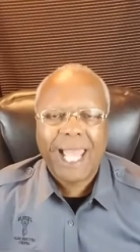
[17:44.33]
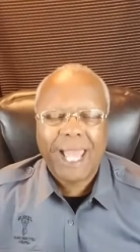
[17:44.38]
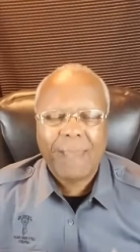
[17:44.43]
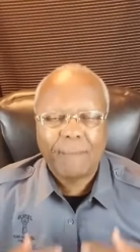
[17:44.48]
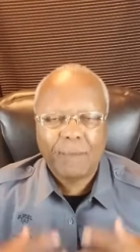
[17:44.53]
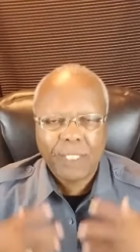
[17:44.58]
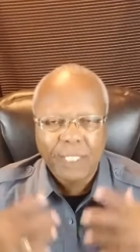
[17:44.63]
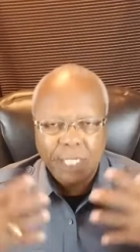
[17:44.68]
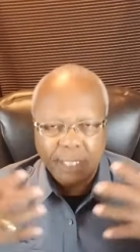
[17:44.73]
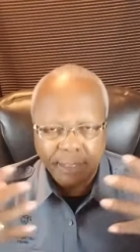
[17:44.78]
and
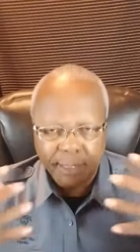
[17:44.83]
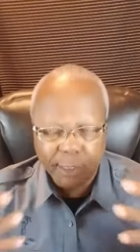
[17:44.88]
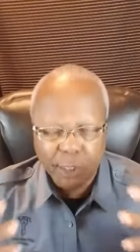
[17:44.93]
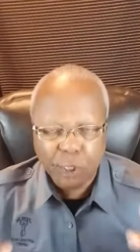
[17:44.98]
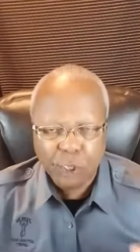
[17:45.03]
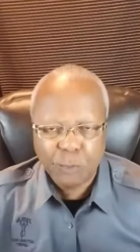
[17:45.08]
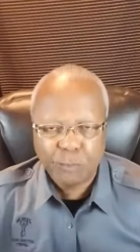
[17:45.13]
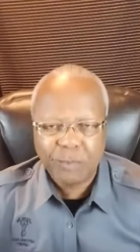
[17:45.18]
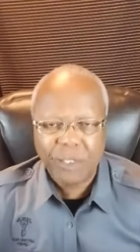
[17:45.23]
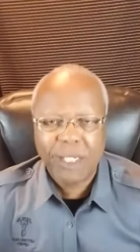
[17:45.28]
begin to
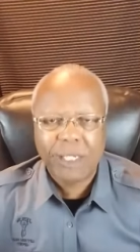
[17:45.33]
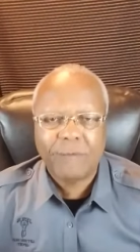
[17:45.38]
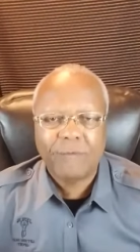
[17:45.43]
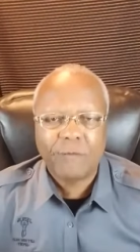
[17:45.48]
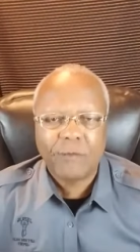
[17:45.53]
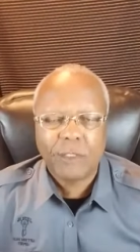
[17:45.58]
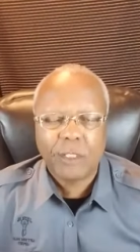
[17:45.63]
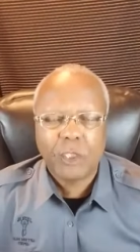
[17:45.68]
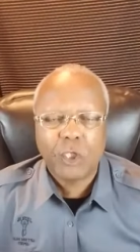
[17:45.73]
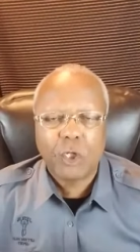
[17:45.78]
speak
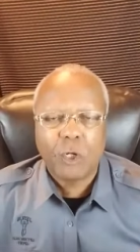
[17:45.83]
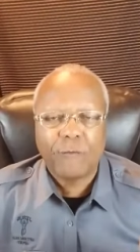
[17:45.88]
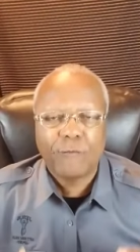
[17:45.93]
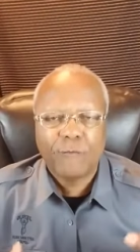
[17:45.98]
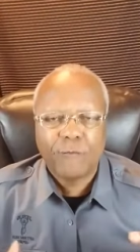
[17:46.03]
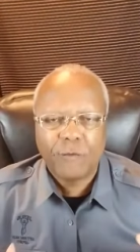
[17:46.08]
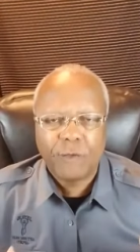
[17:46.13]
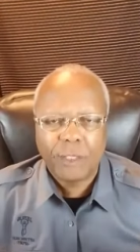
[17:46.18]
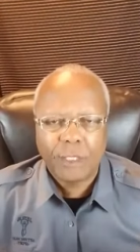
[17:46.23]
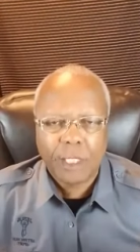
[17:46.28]
your,
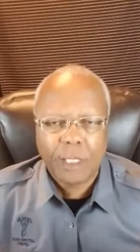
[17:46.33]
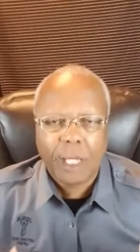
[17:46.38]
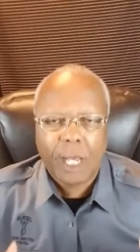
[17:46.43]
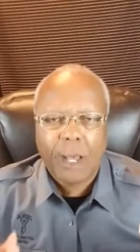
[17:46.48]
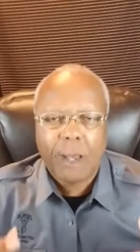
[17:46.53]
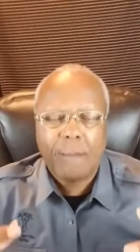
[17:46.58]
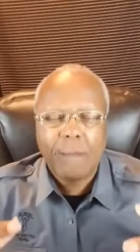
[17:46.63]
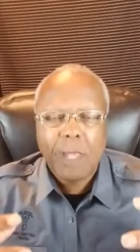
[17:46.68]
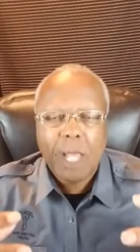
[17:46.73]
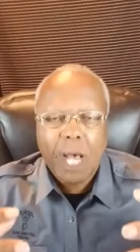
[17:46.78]

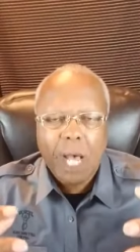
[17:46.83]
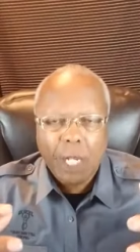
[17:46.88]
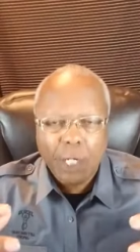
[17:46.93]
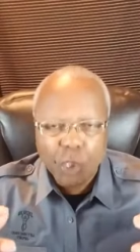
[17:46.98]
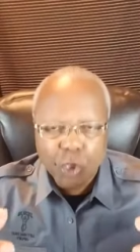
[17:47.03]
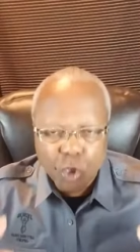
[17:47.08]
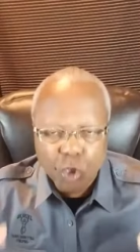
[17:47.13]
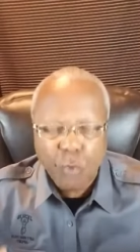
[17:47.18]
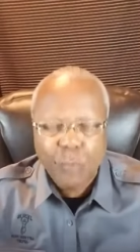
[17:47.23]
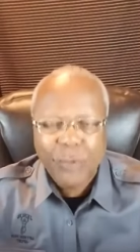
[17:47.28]
uh, a
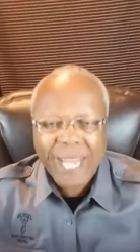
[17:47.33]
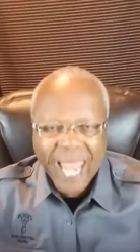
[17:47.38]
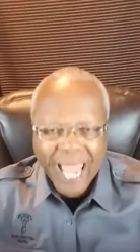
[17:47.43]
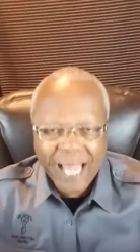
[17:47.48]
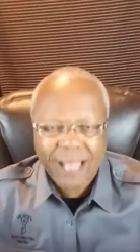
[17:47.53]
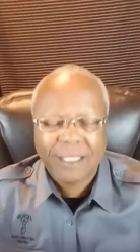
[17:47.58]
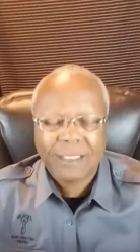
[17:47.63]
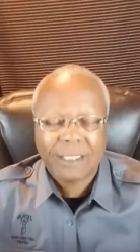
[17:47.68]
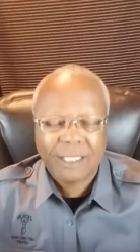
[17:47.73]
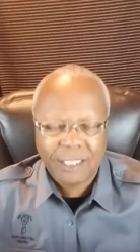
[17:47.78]
new
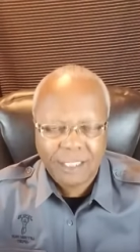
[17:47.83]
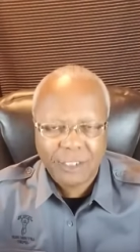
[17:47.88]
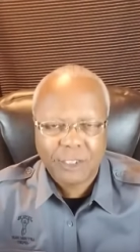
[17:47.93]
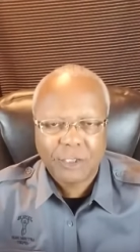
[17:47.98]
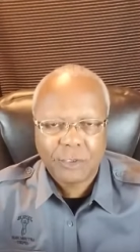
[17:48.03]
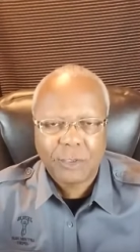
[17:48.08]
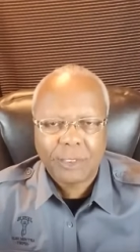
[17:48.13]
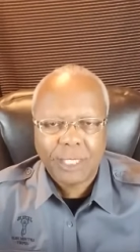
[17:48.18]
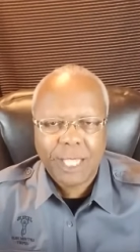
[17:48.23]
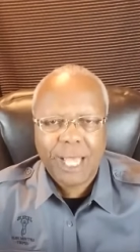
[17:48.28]
reality
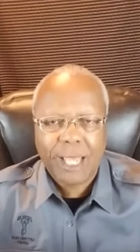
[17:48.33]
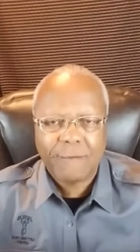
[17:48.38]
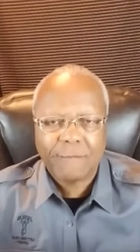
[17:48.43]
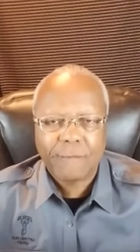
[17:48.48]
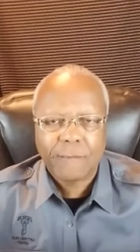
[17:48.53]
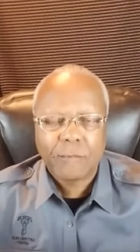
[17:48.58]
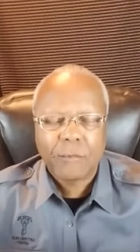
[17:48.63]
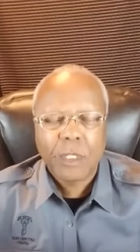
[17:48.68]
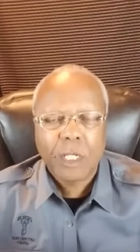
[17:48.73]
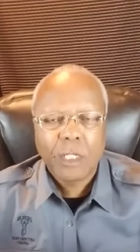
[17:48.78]
into your life.
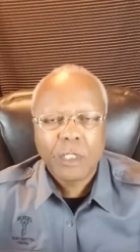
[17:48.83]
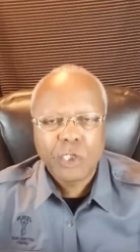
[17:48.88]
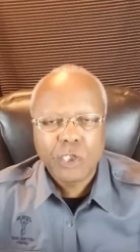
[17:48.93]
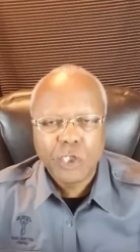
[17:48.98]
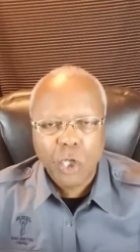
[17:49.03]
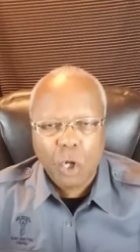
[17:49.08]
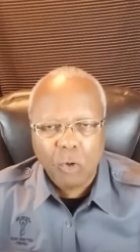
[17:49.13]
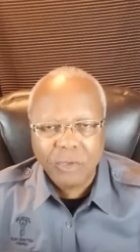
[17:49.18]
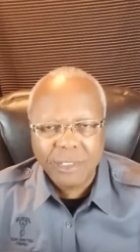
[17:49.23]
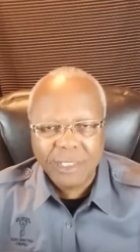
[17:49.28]

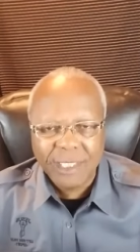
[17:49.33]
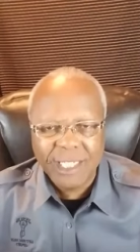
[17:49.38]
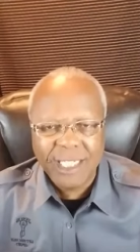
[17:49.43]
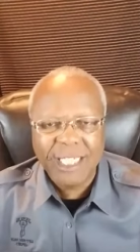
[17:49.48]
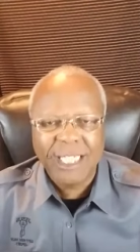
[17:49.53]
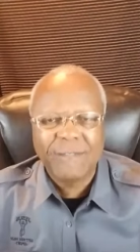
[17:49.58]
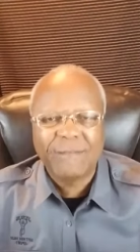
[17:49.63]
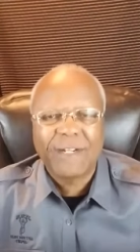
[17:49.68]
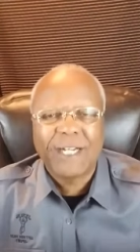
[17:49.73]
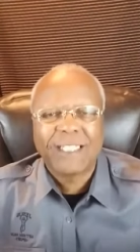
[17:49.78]
Don't
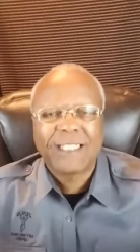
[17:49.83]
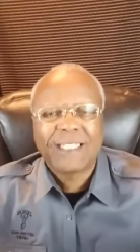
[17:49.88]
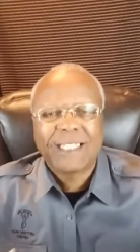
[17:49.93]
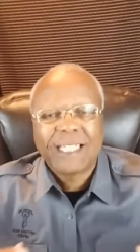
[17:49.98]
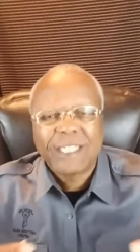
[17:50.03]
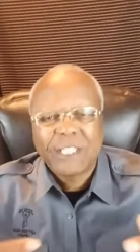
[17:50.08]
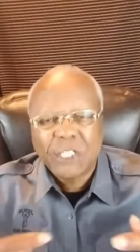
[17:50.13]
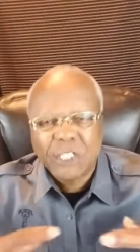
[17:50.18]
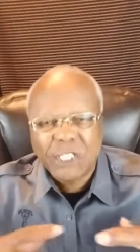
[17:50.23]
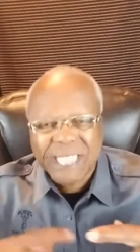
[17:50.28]
live under
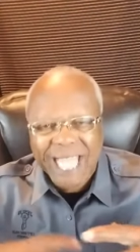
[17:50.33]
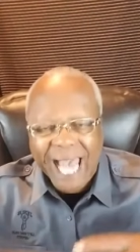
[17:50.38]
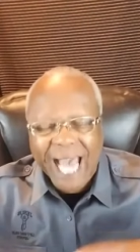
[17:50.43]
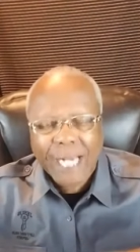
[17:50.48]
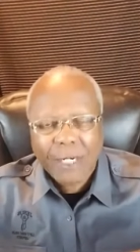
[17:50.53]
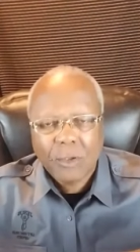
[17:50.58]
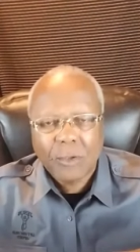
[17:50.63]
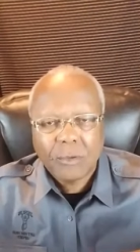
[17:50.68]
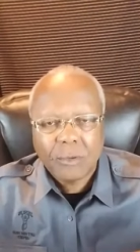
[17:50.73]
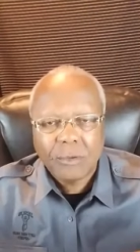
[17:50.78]
the
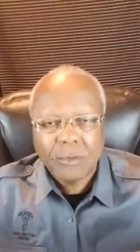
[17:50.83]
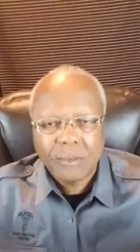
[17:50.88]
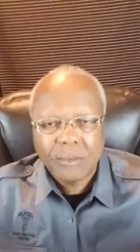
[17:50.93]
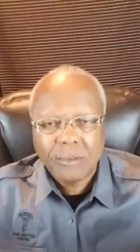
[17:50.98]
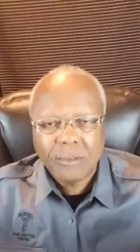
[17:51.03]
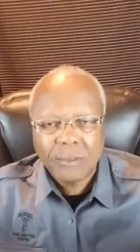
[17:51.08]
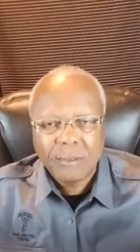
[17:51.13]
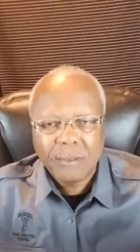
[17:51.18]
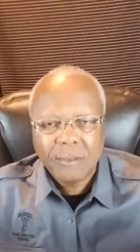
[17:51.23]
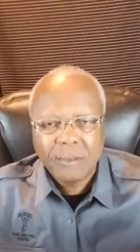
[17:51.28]
shadow
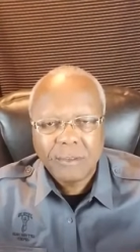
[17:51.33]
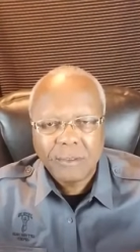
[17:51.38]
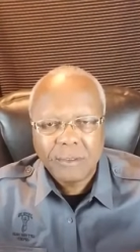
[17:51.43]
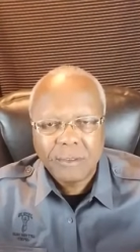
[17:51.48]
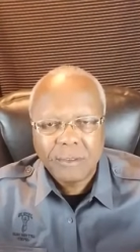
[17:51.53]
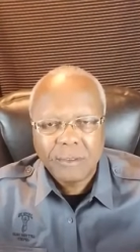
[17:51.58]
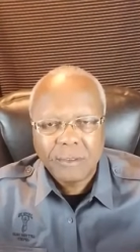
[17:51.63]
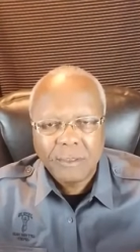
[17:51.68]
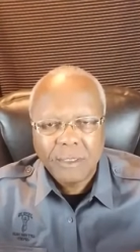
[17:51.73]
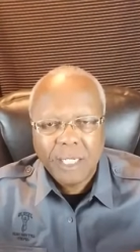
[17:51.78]

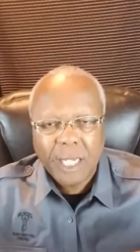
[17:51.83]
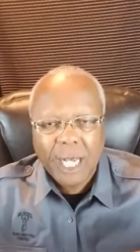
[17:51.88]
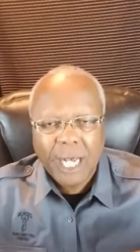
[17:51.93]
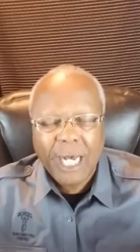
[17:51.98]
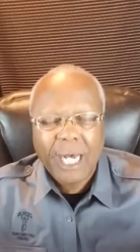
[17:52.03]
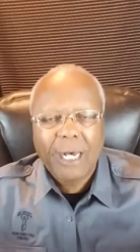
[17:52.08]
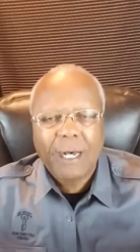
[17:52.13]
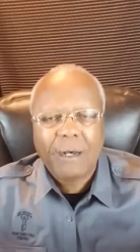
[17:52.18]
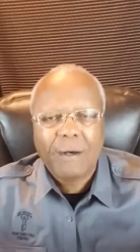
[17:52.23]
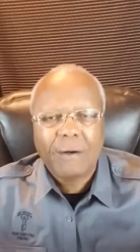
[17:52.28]

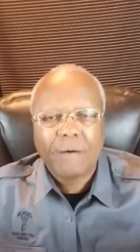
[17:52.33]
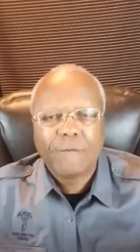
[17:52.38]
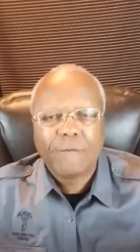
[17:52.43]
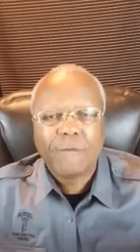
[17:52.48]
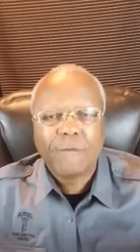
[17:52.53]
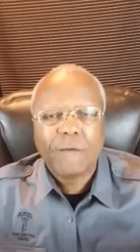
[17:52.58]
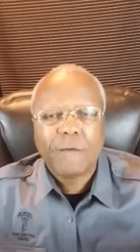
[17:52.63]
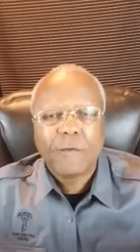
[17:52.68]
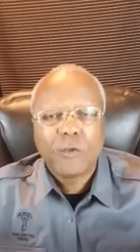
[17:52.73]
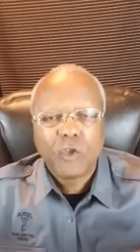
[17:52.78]

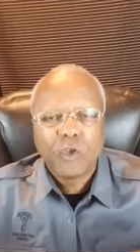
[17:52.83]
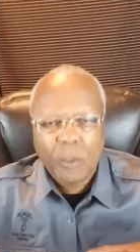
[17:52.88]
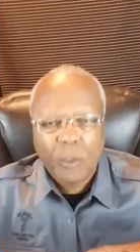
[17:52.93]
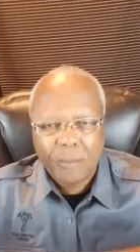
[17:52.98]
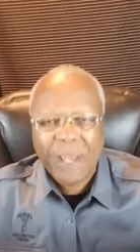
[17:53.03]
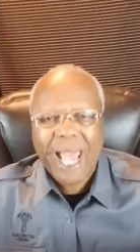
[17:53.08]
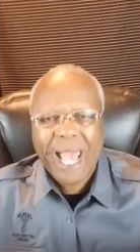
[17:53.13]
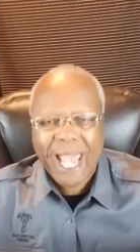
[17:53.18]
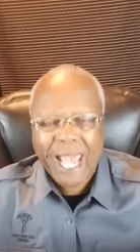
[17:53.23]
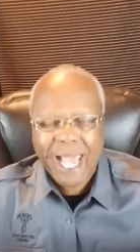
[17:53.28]
of your
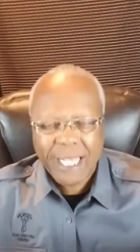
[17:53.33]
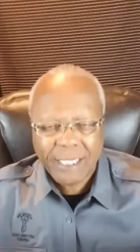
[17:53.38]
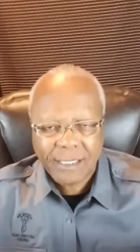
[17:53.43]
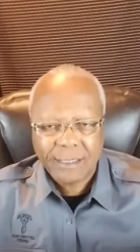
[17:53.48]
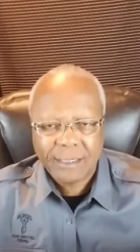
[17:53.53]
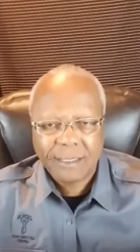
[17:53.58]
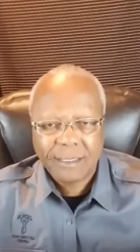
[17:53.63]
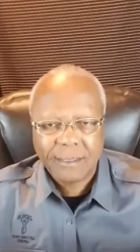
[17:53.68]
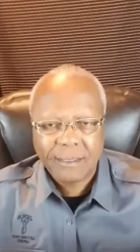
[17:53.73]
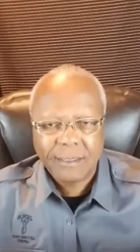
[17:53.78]

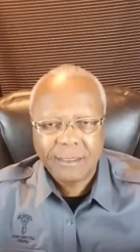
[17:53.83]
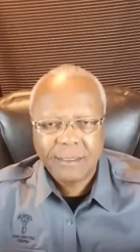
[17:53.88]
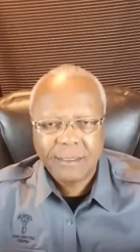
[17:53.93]
past.